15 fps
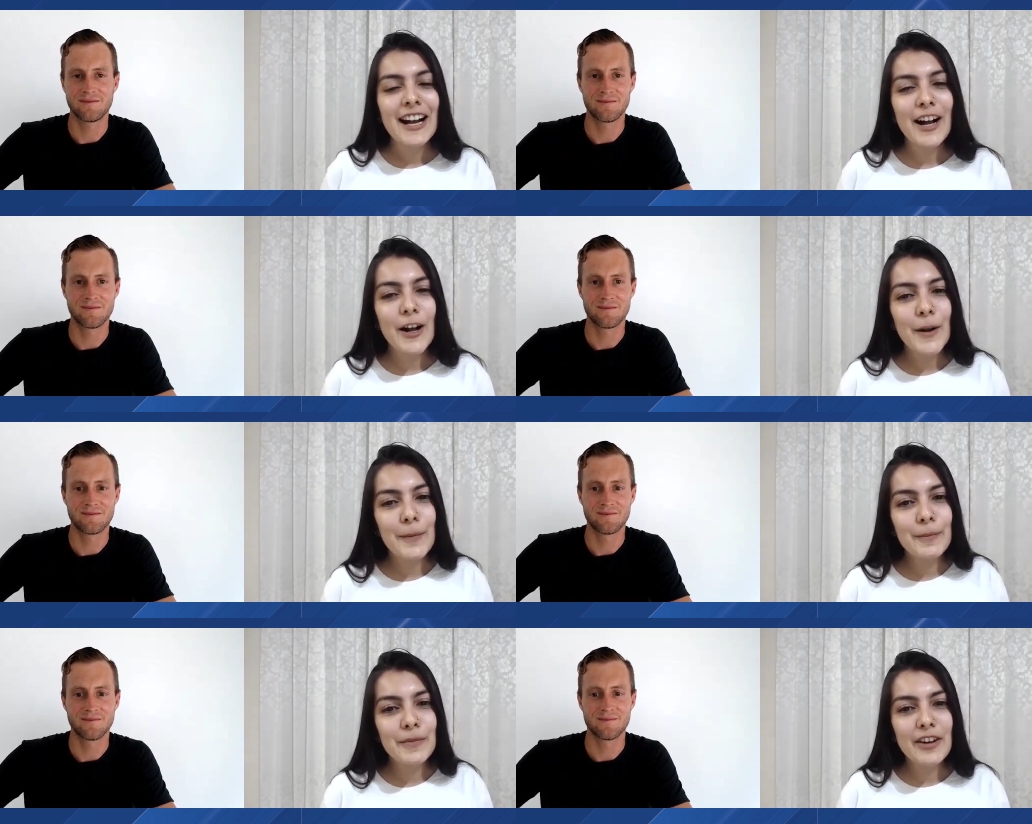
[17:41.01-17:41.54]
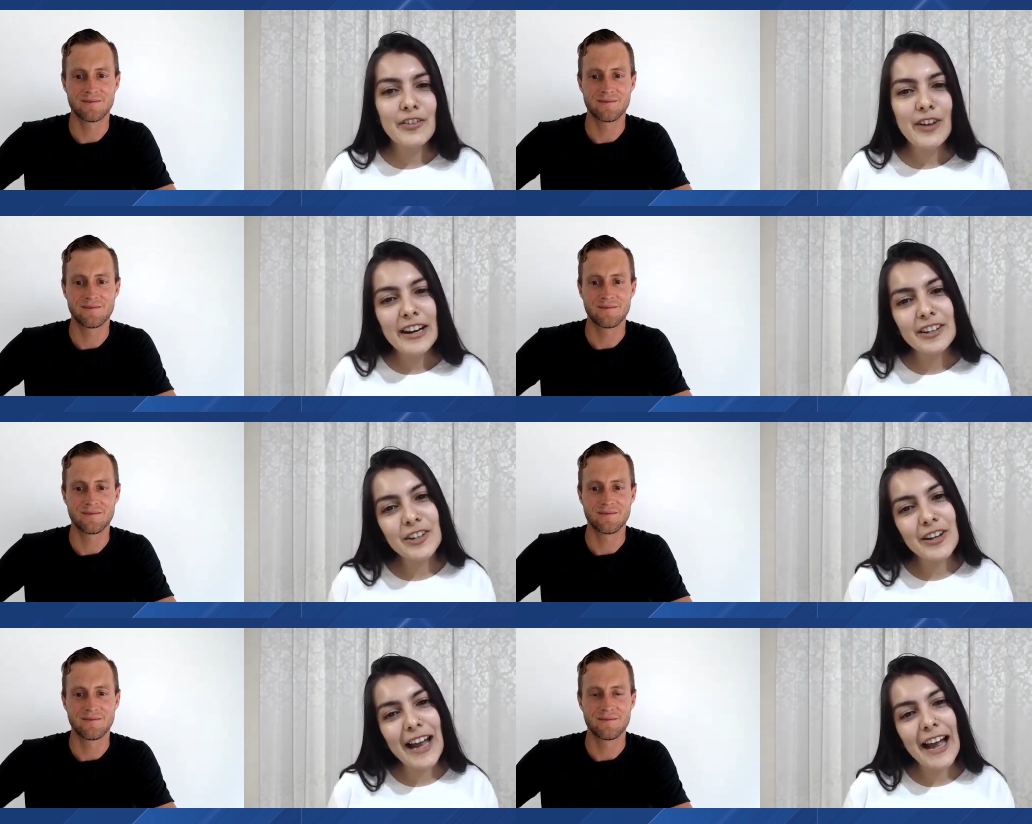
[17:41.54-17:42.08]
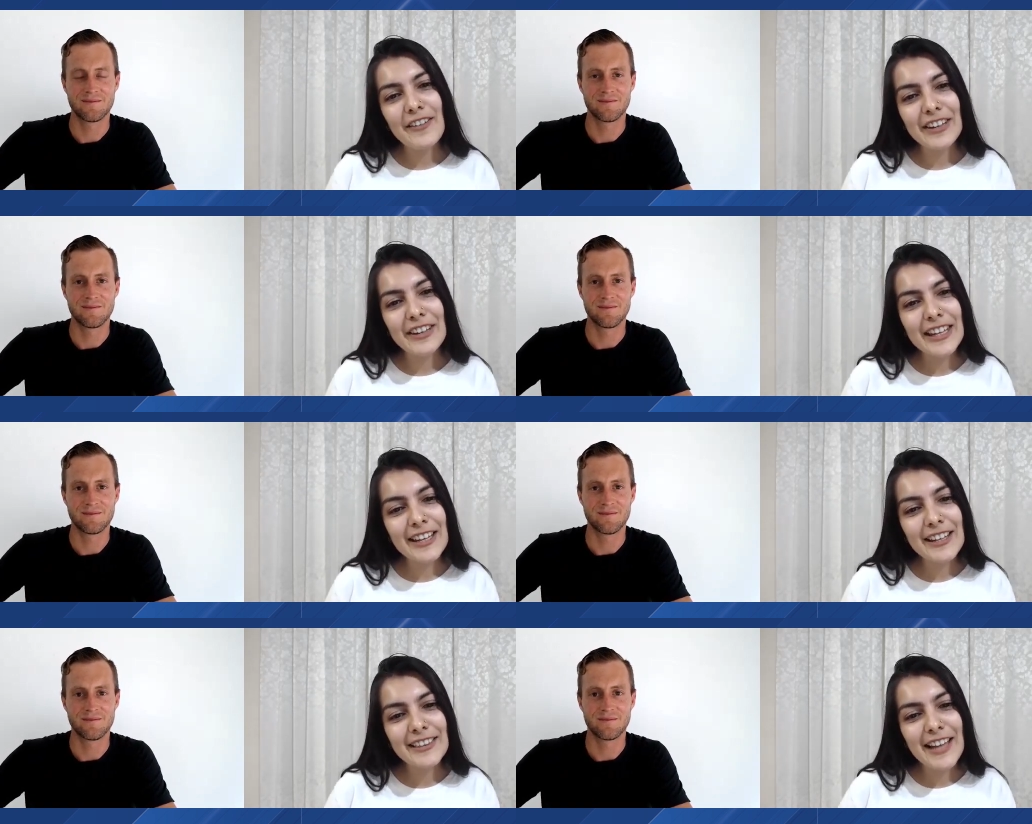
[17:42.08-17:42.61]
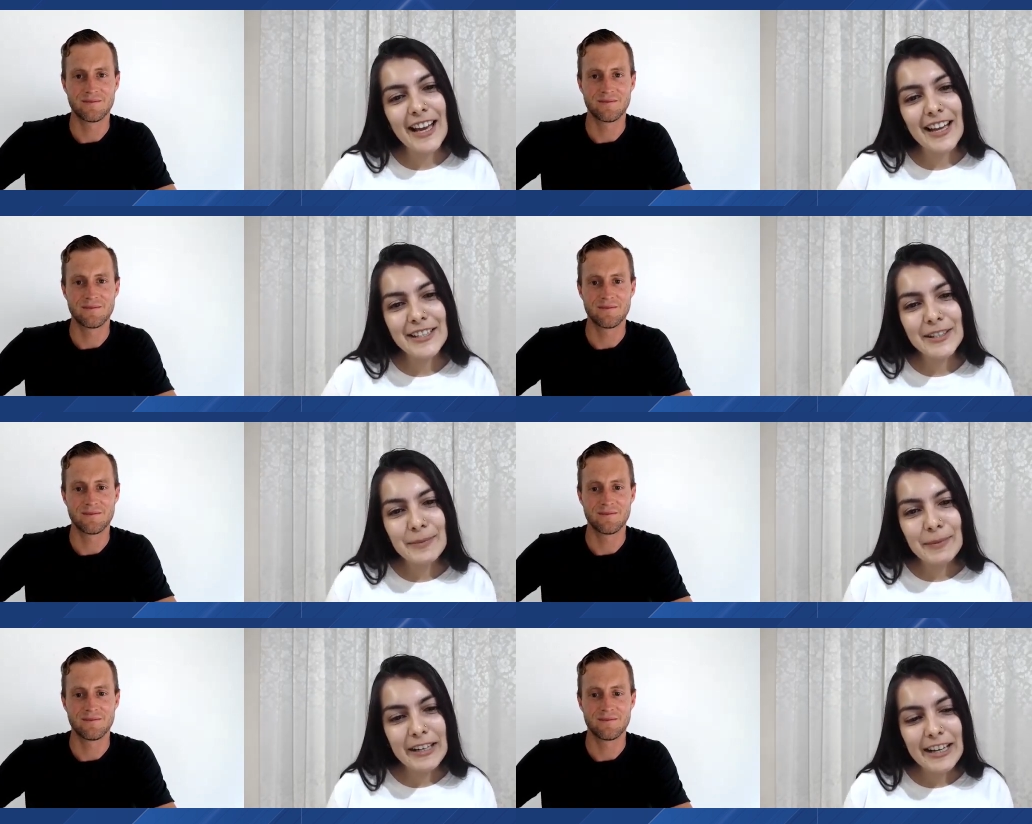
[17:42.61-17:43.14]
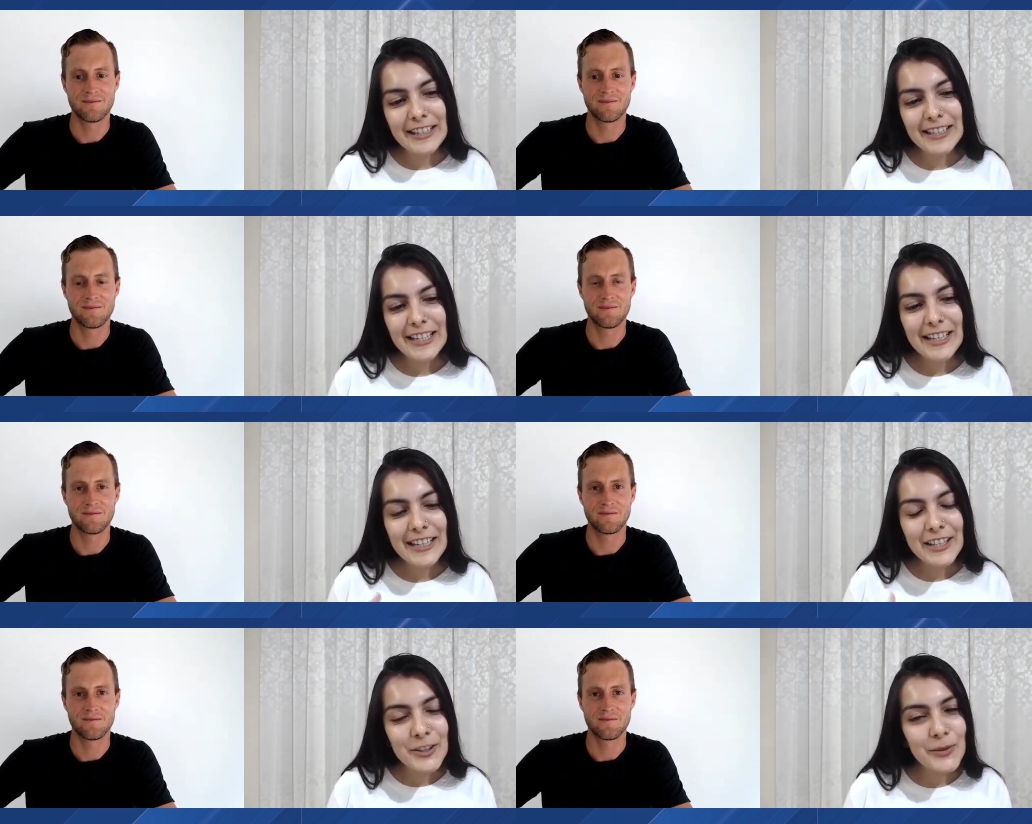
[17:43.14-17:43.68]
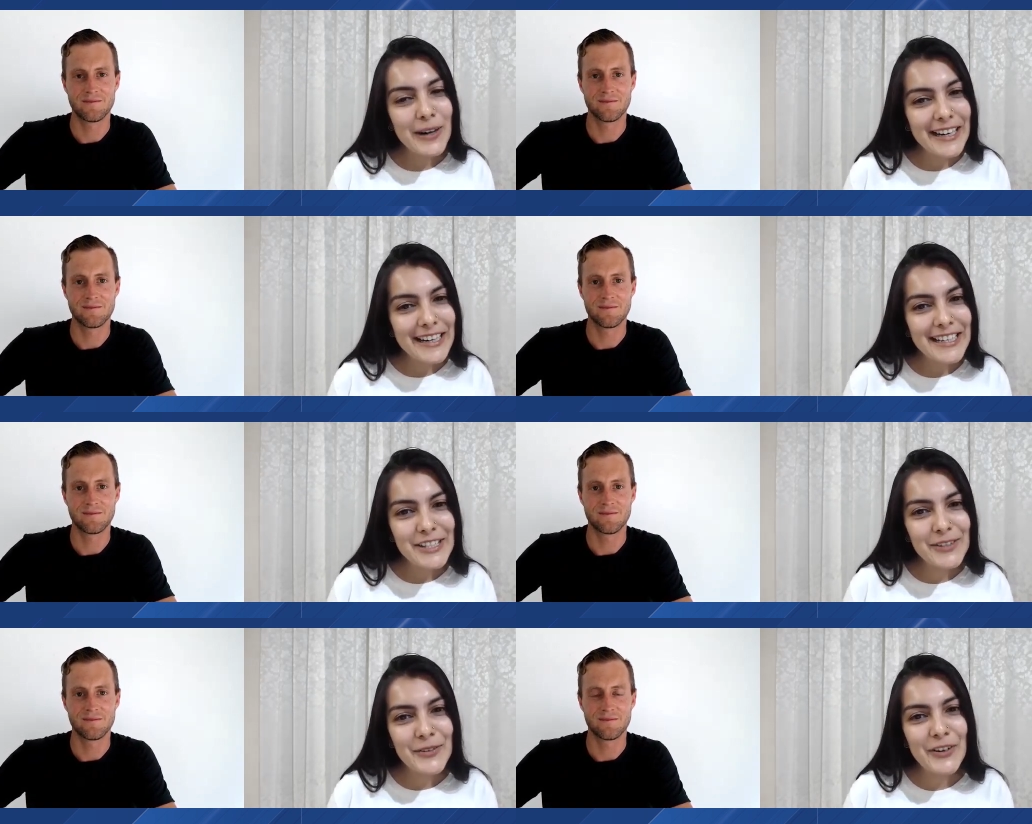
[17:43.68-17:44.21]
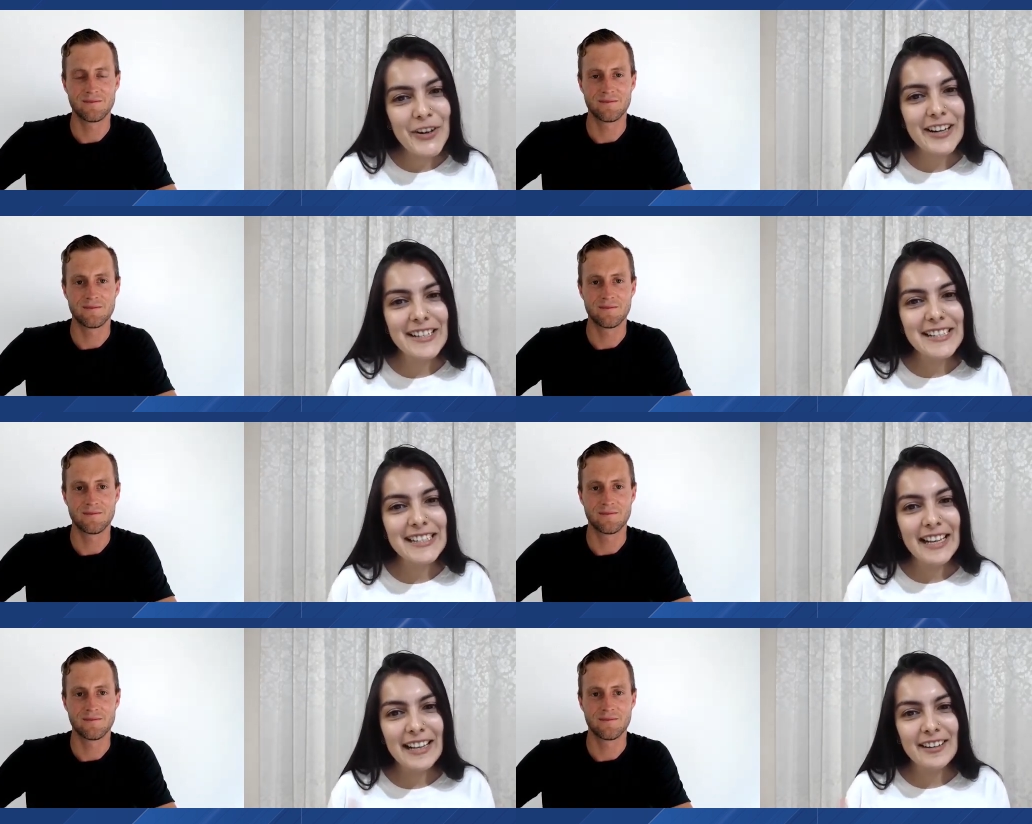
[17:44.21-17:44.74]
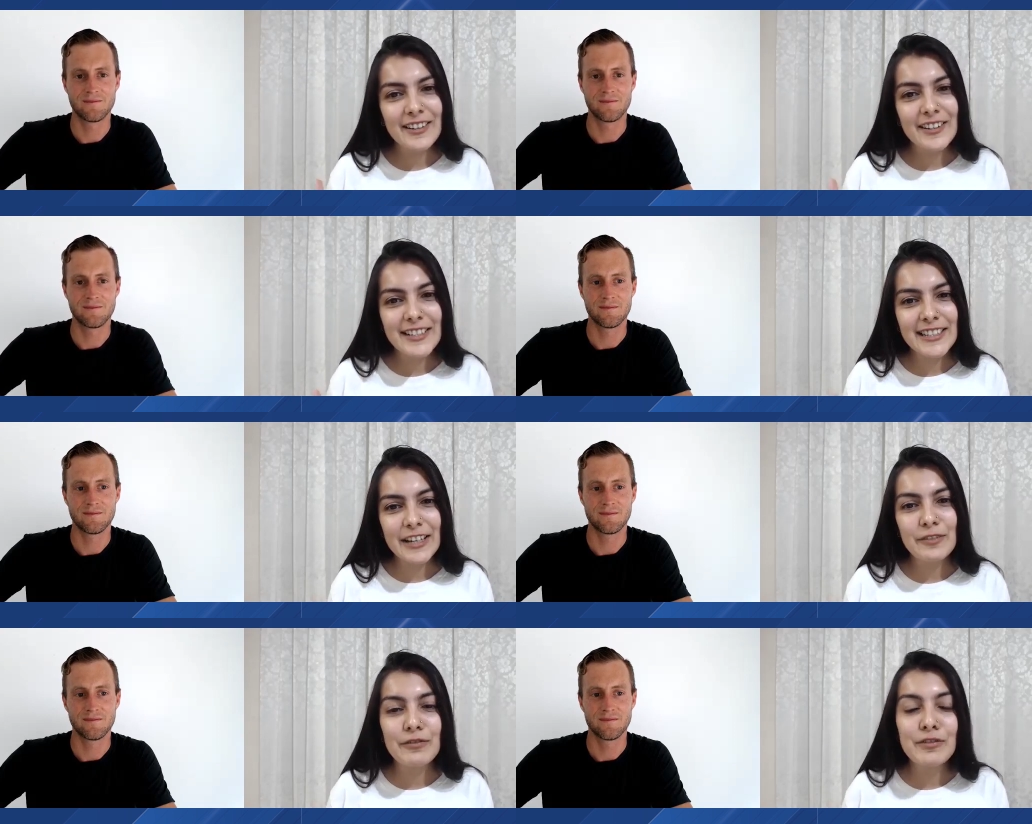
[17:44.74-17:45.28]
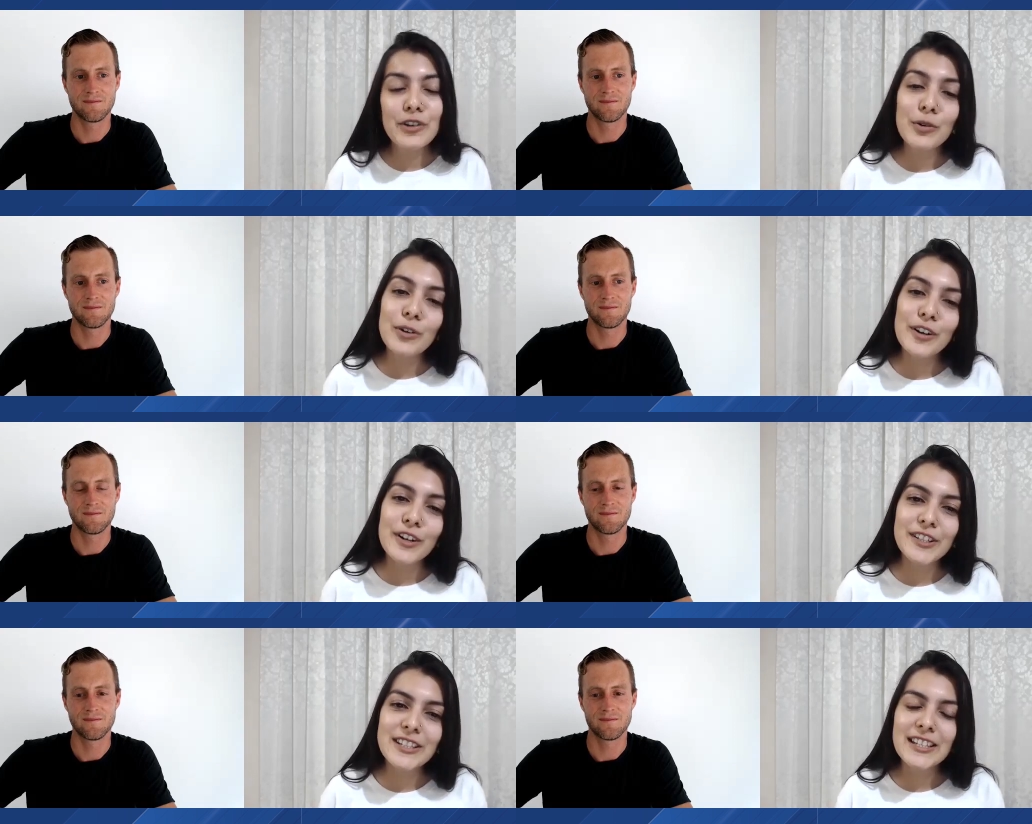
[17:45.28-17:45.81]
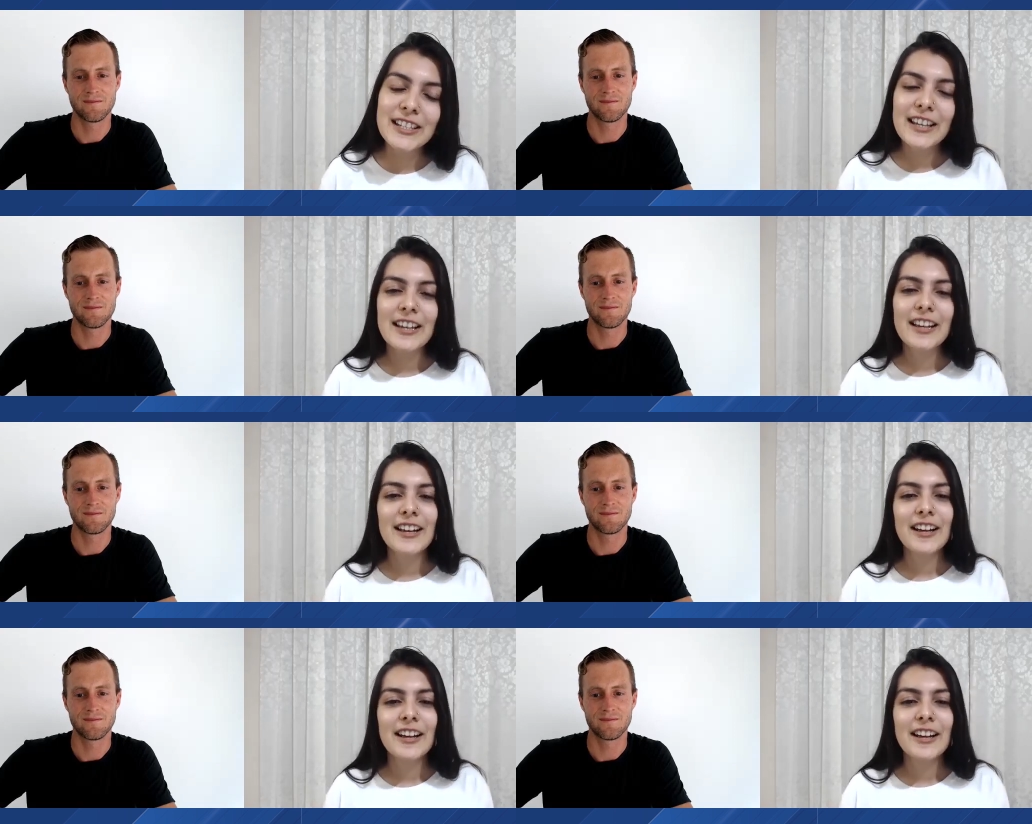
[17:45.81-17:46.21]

Speaker 1: Um, Ryan, do you have any last minute advice for our sellers and viewers